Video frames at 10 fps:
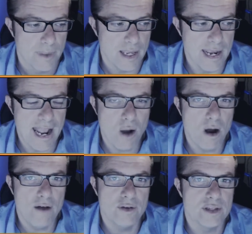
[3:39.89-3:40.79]
And how
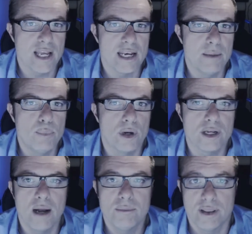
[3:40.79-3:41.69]
often does that input
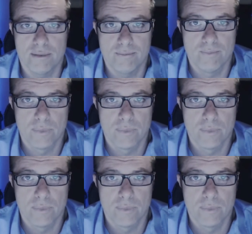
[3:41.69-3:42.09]
come to them?